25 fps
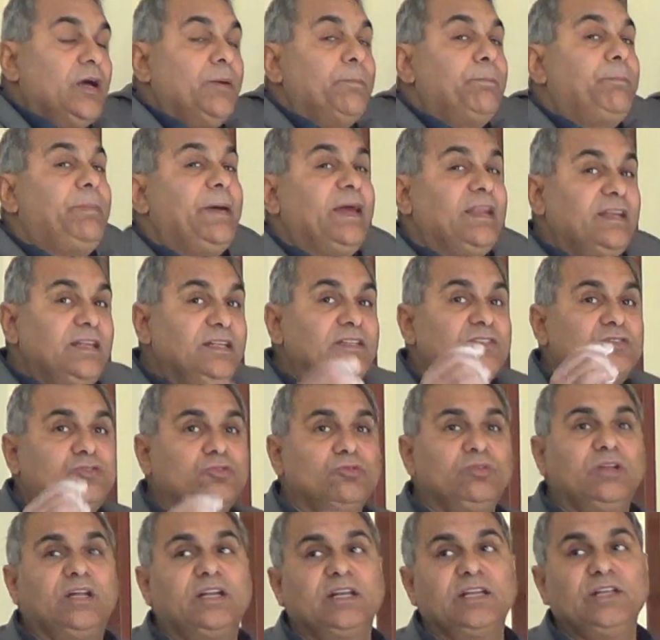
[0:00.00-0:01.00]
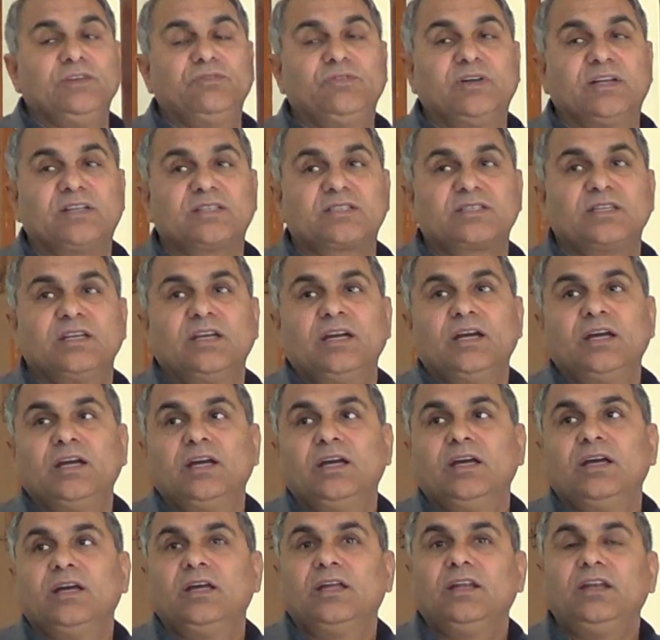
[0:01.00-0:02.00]
Peninsular rivers,
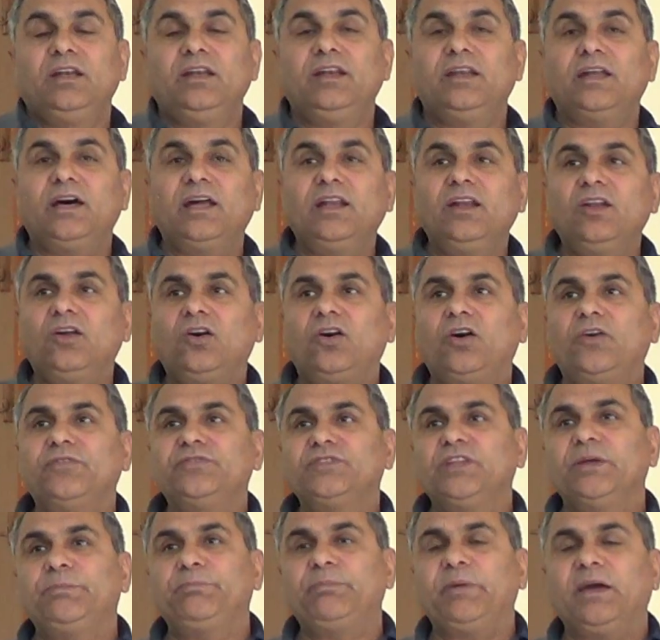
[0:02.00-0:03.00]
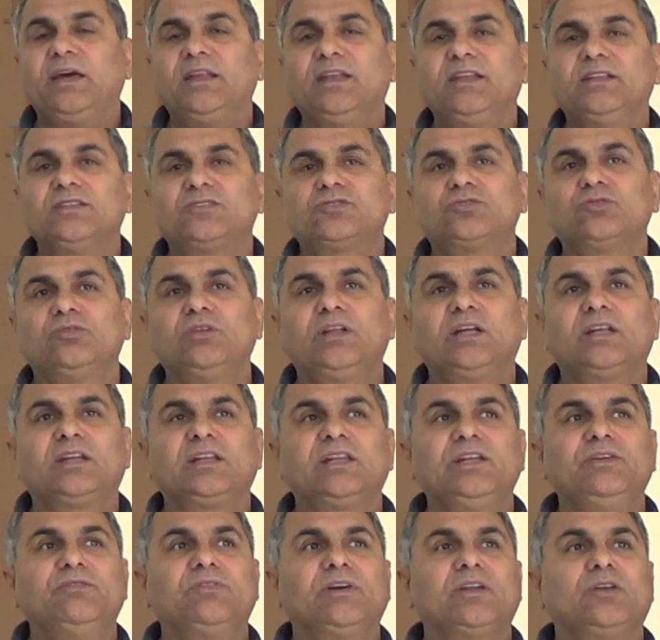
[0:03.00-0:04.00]
none of the peninsular
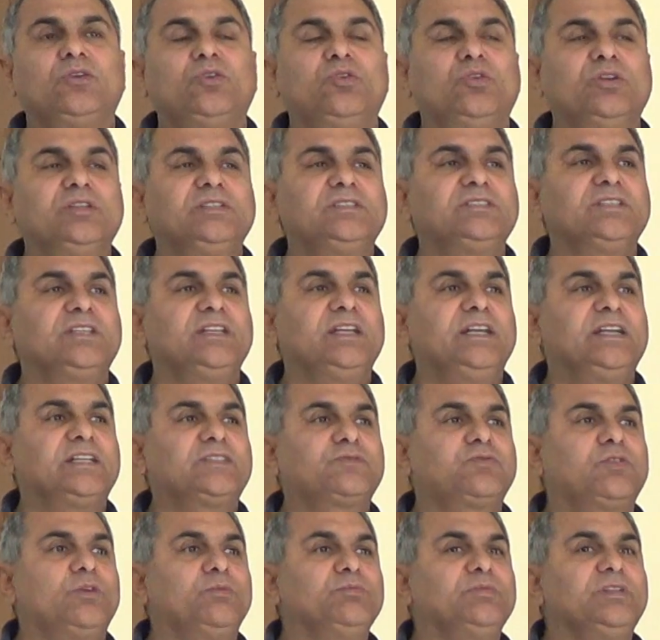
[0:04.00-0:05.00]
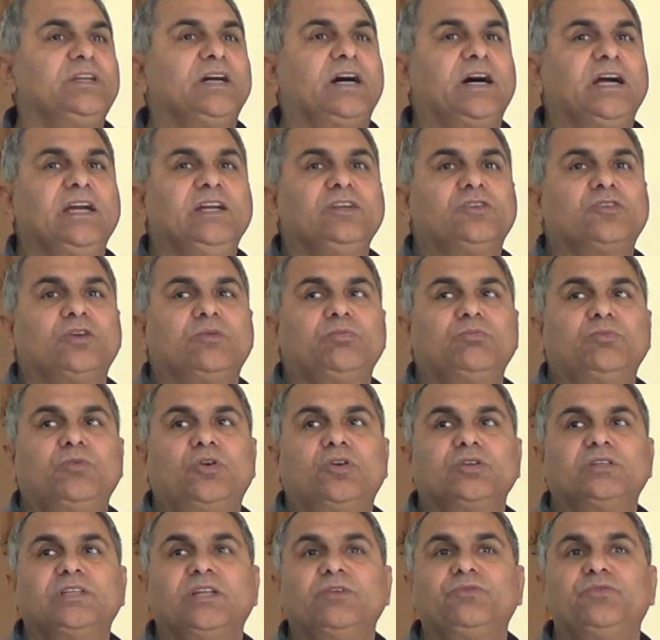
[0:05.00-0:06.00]
river originates from the height of
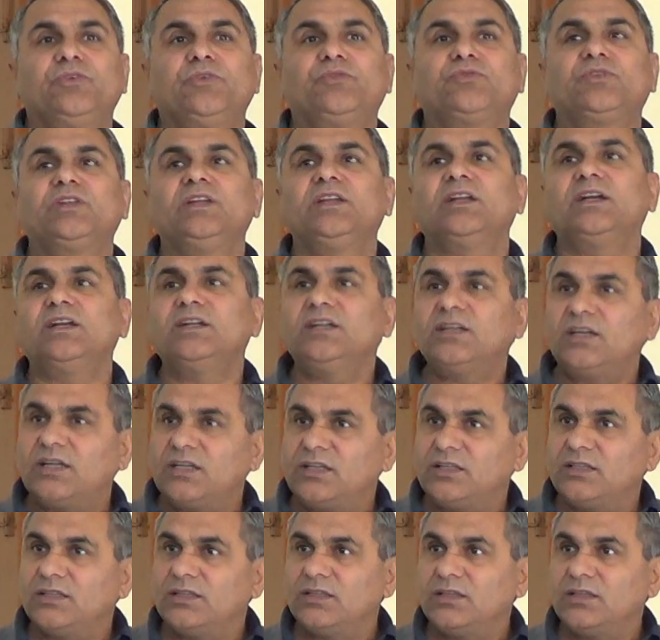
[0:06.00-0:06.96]
more than 1500.